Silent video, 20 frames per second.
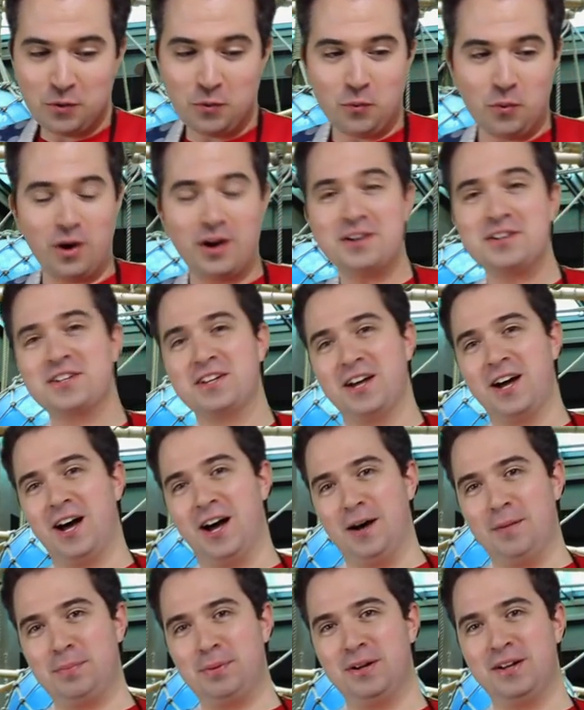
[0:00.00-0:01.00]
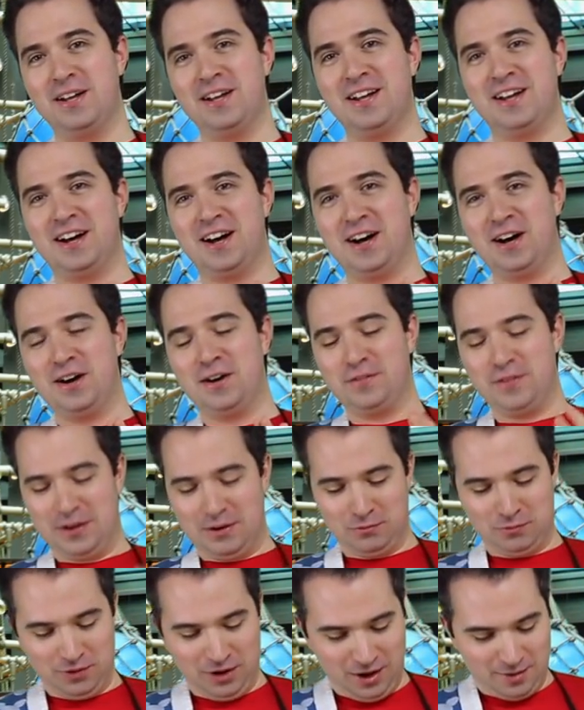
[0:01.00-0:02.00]
one cup
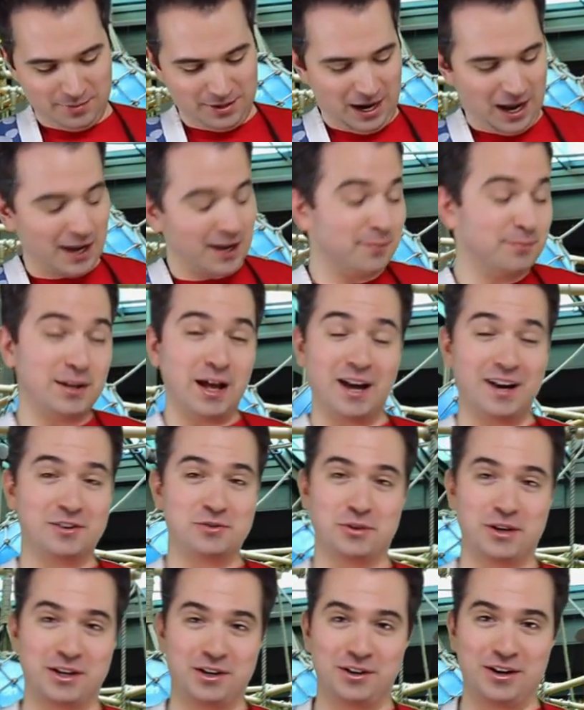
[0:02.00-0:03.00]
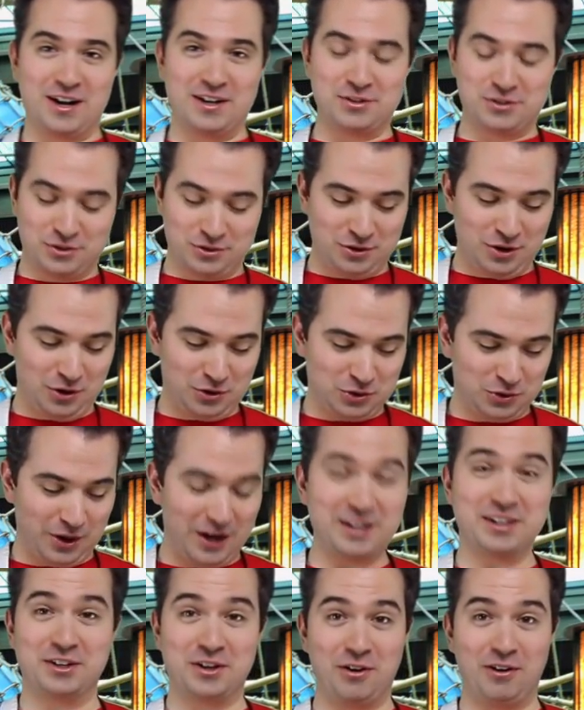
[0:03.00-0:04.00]
of rum, and I am not a drinker, as you know, so I
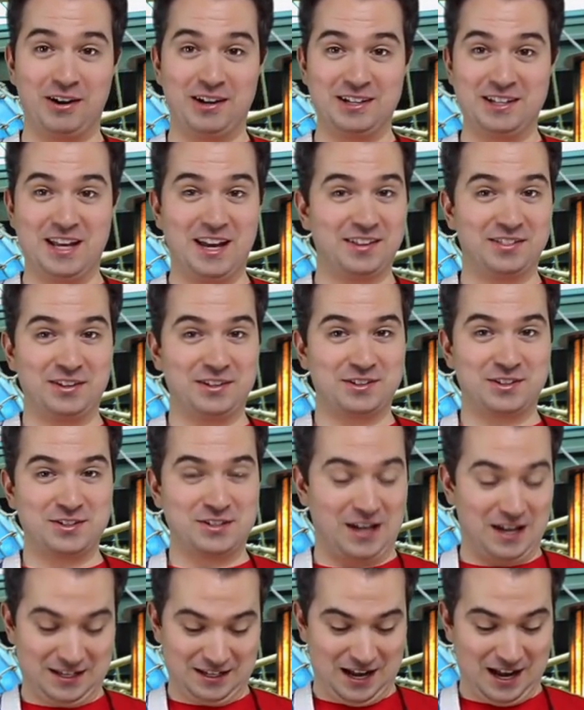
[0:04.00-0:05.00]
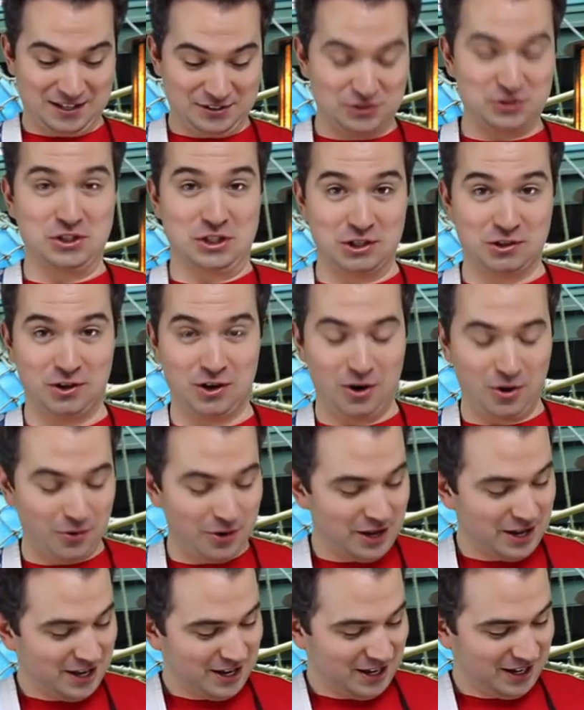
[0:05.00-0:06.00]
had to go out and get this because I had
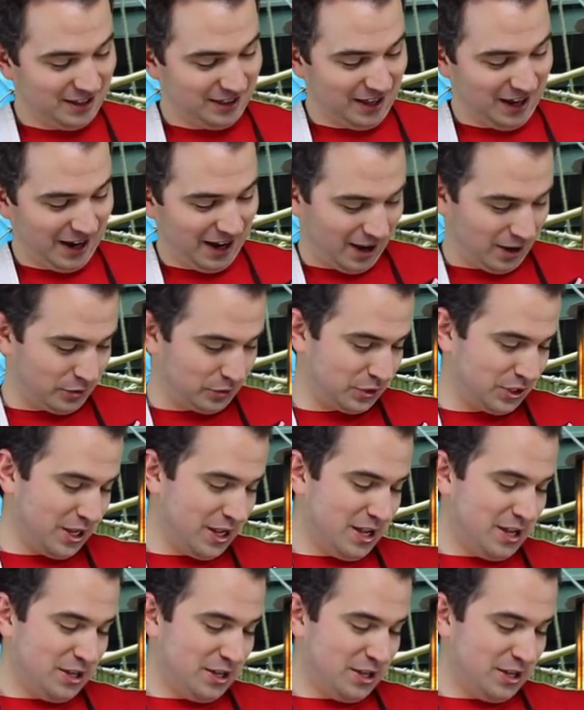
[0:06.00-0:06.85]
zero in the house.